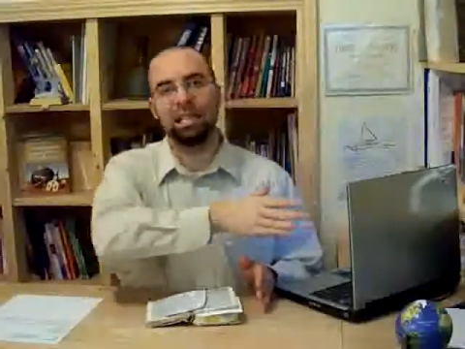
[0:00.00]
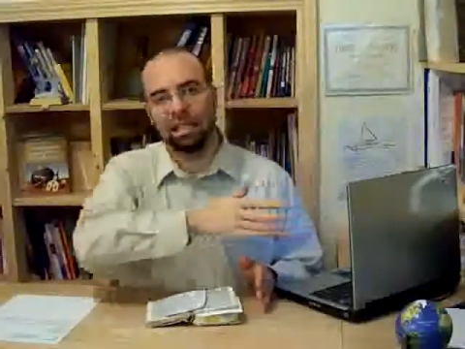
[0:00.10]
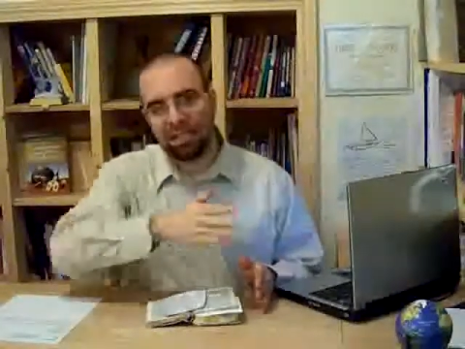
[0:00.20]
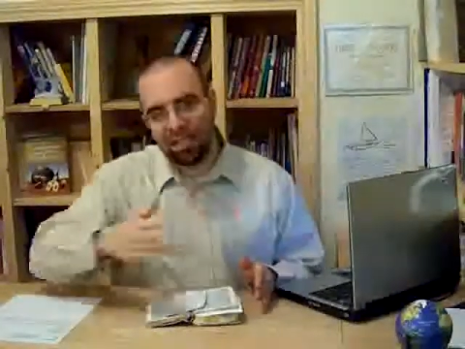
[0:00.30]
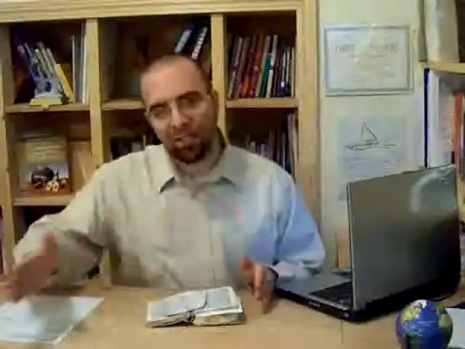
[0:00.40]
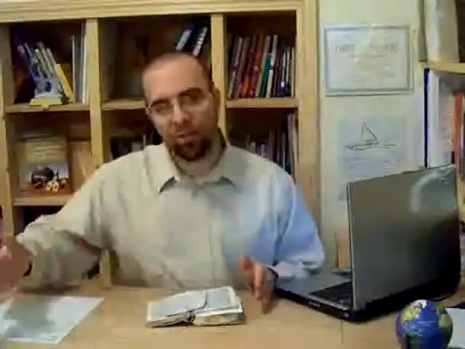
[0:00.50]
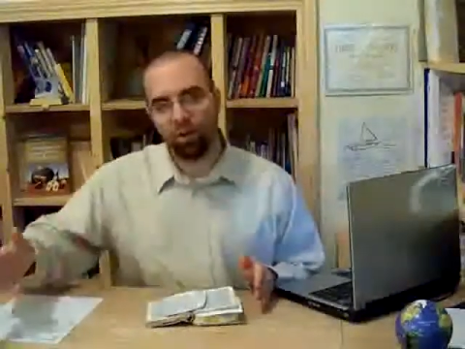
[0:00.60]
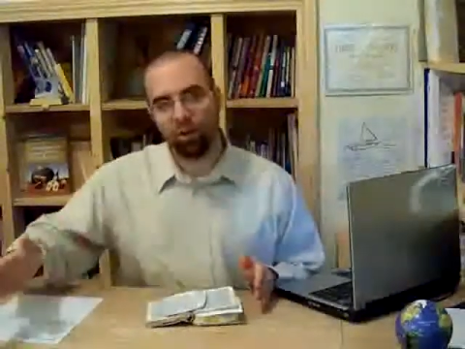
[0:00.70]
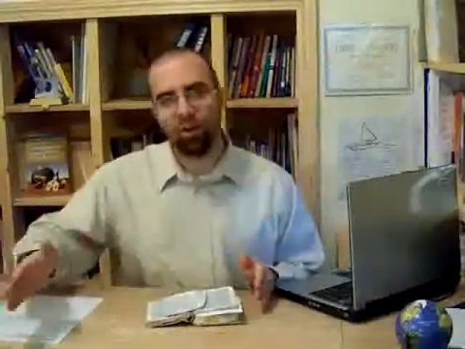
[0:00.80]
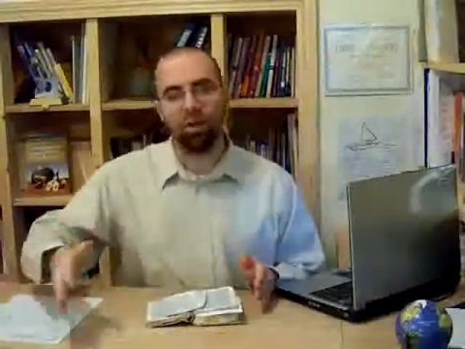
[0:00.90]

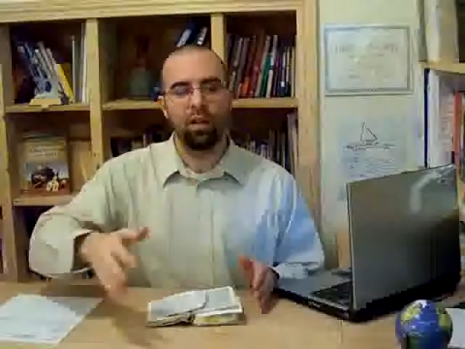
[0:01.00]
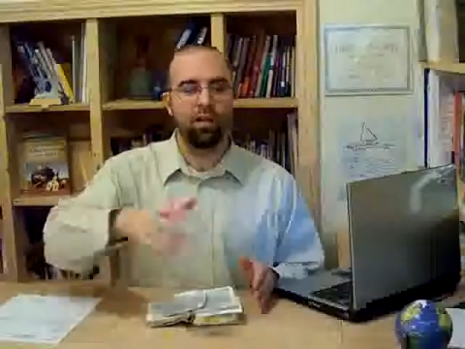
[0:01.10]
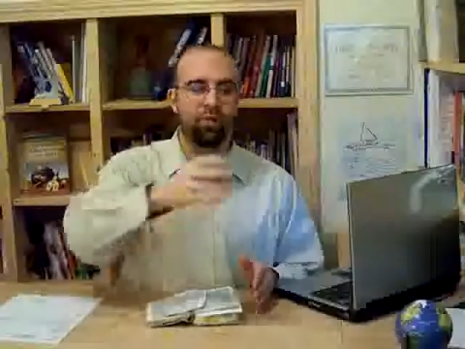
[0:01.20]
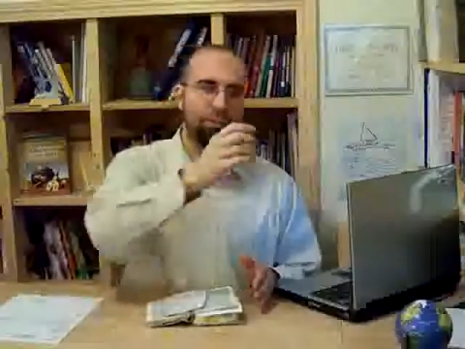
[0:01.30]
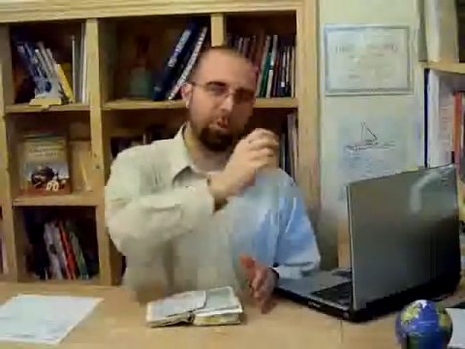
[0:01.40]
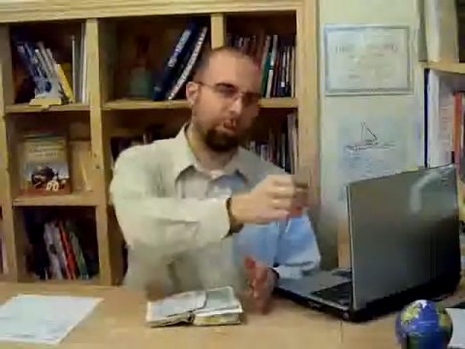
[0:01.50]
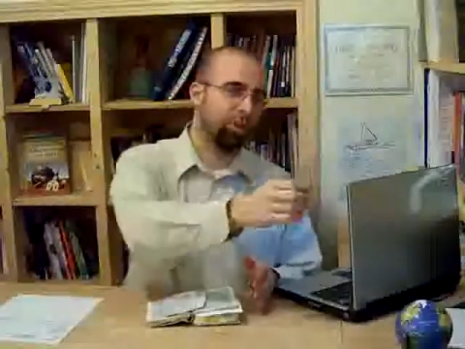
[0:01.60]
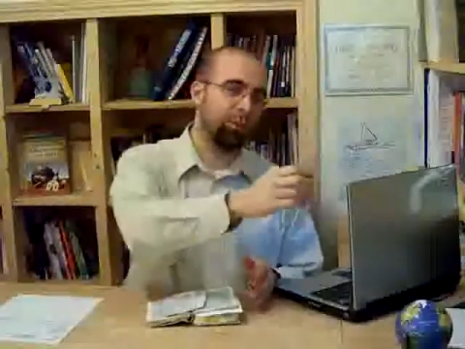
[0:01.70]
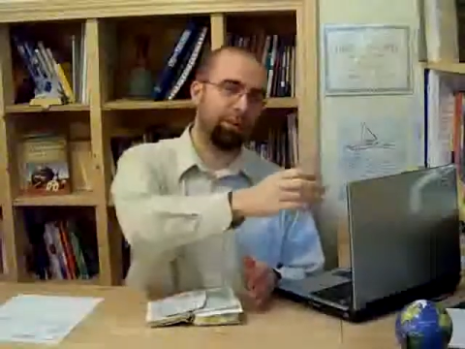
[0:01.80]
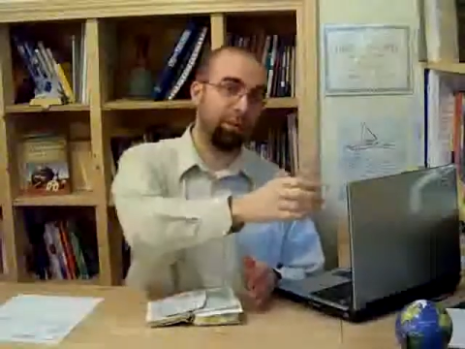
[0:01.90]
disorder, from good
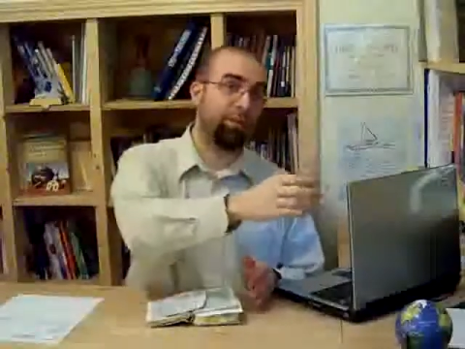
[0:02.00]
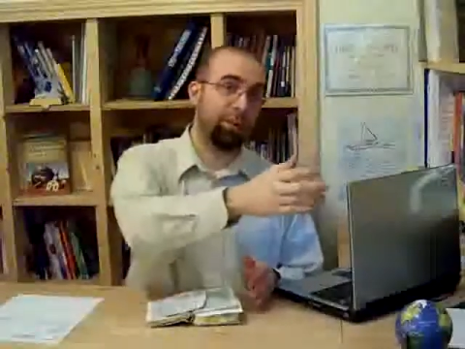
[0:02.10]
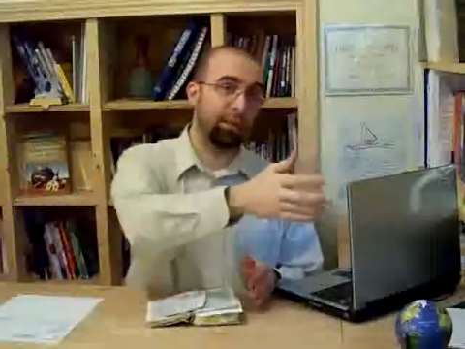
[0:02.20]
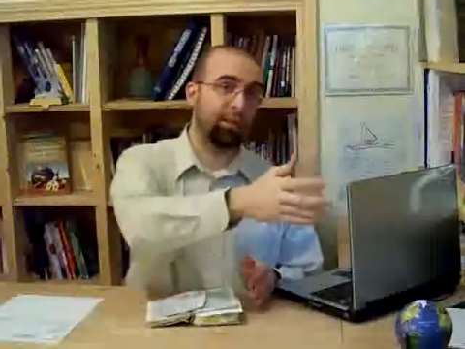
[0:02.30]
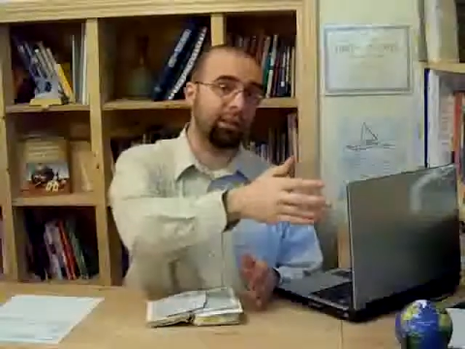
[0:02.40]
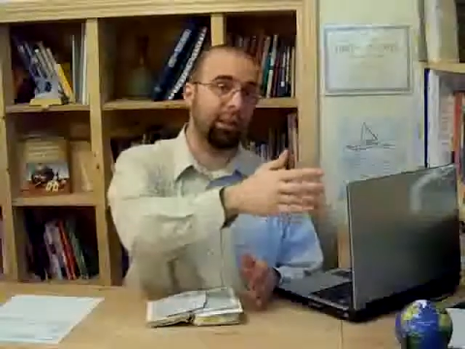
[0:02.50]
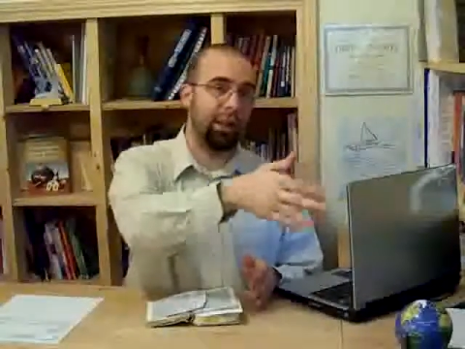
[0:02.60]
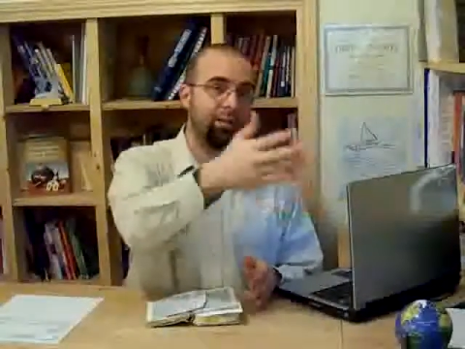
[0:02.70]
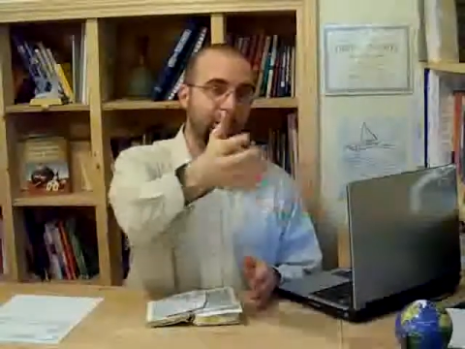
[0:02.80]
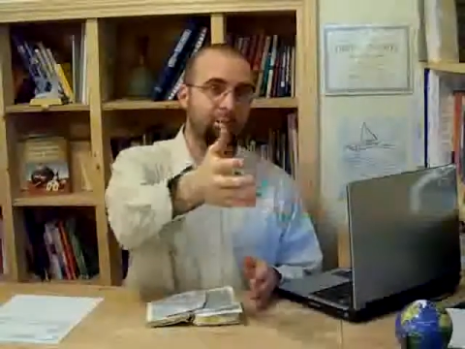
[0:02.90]
or perfect that
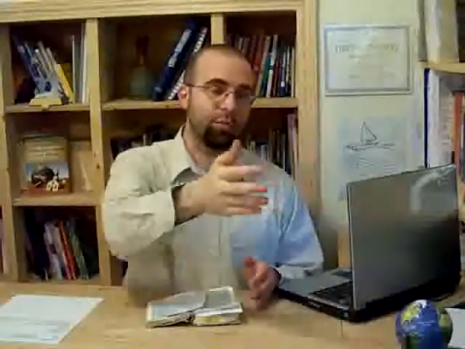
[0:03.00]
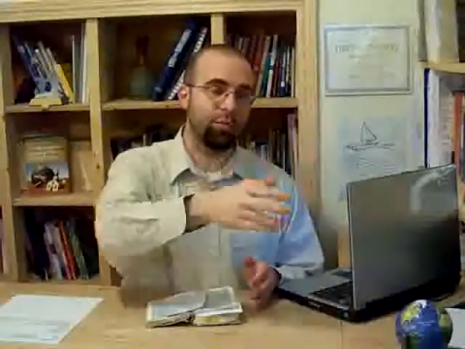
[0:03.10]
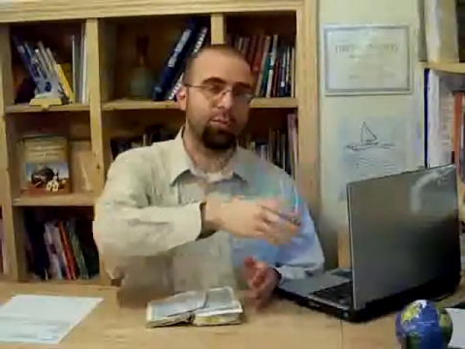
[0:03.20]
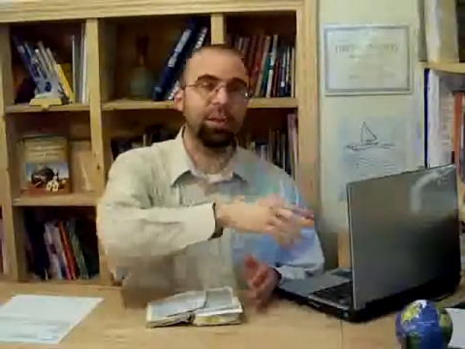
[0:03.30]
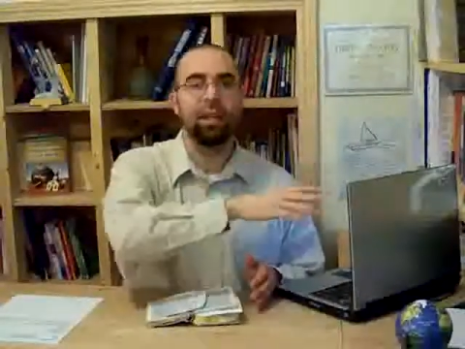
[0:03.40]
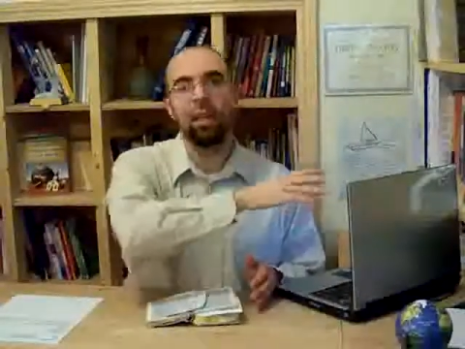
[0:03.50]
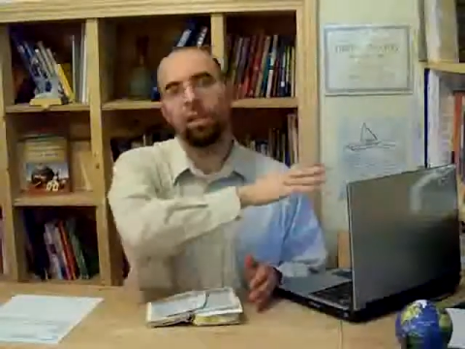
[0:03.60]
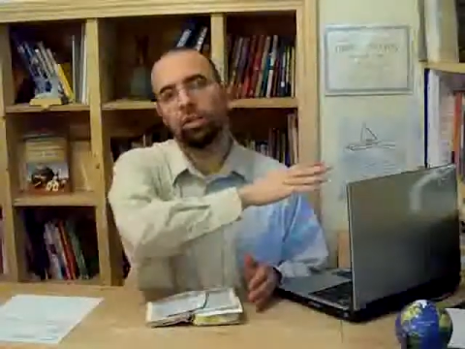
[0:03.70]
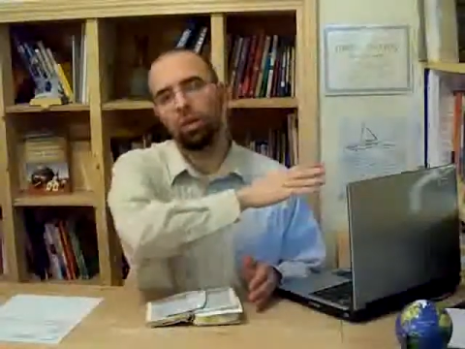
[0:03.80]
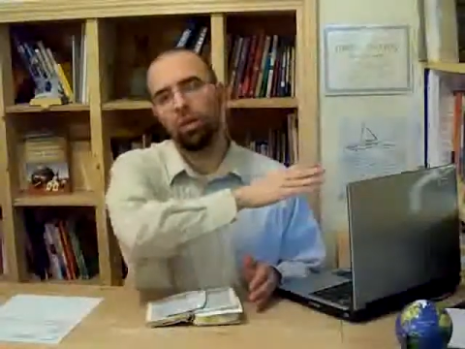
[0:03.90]
I've just proven
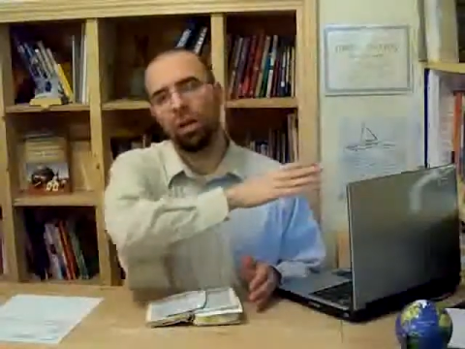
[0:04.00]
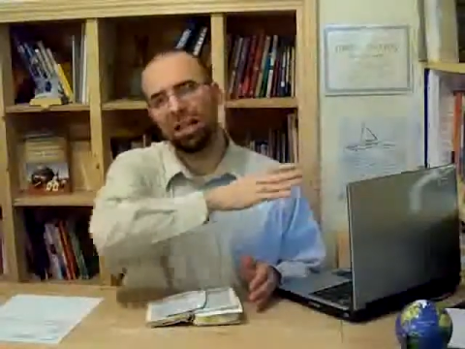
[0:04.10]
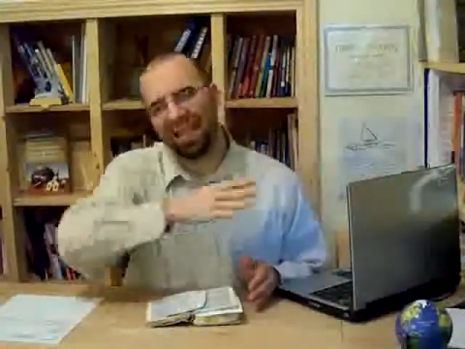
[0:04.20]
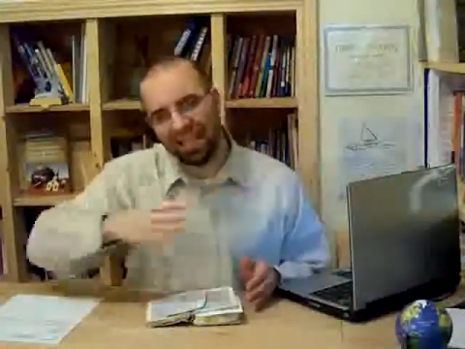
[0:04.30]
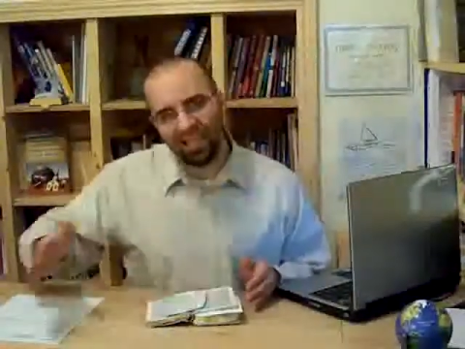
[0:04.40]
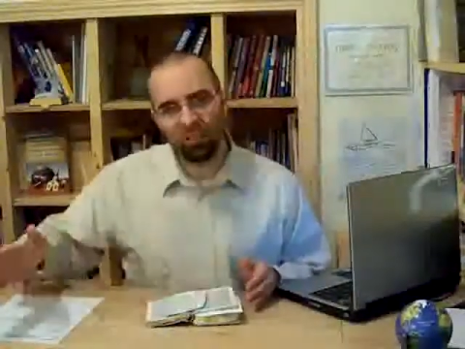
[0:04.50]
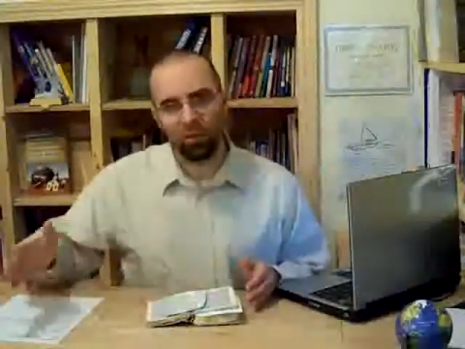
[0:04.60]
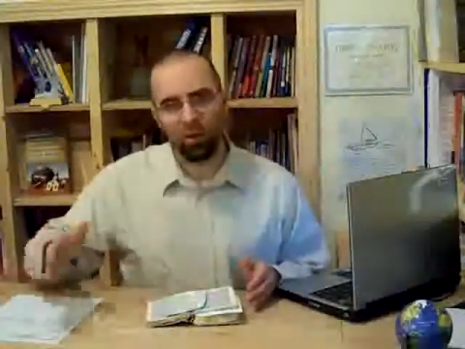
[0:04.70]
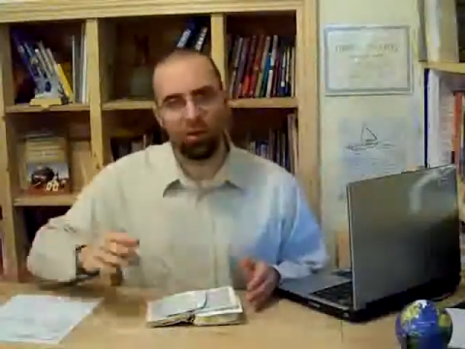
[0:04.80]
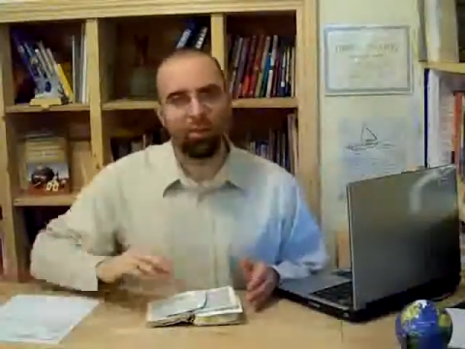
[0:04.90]
to
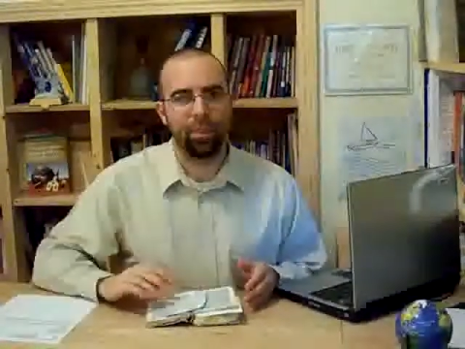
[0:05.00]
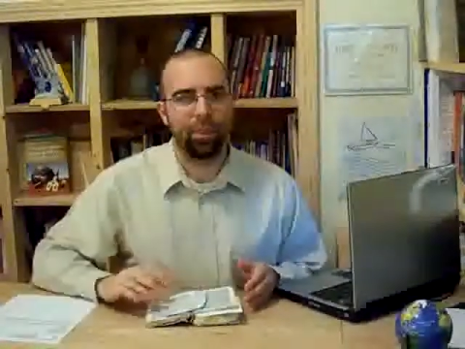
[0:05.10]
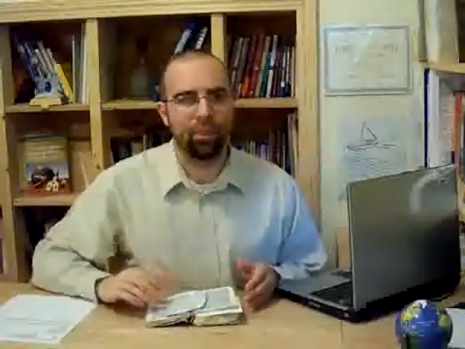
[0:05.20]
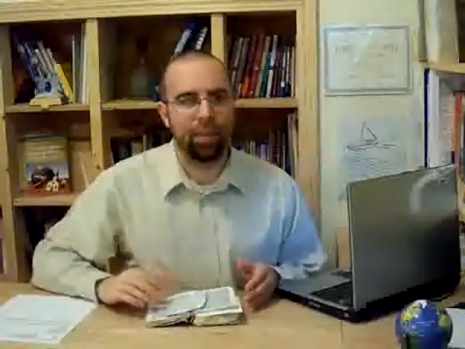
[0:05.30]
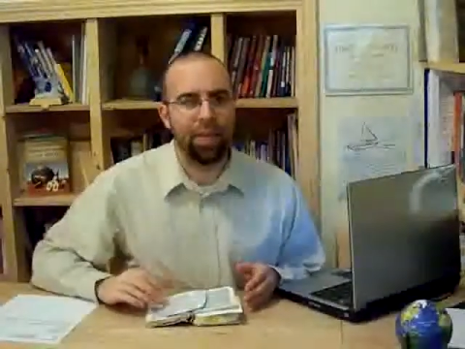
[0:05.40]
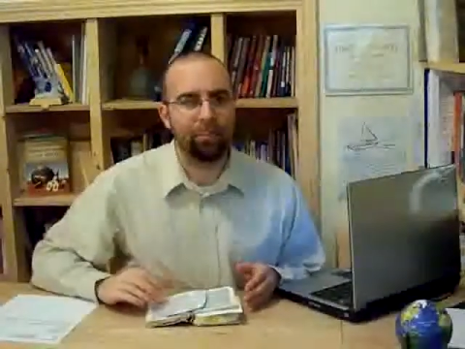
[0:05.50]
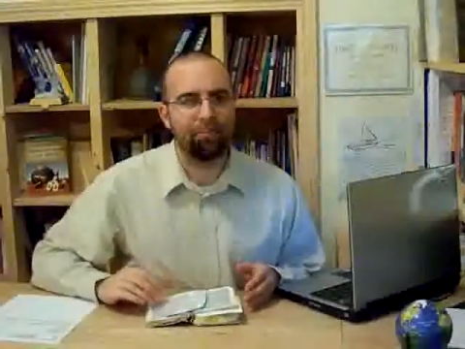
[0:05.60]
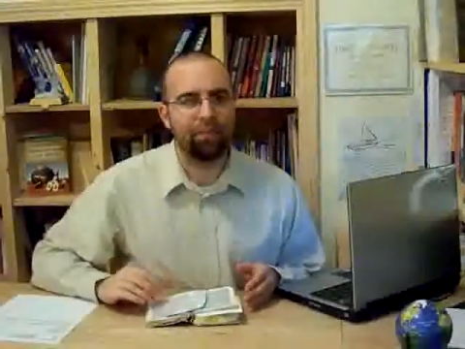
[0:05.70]
disorder. Okay?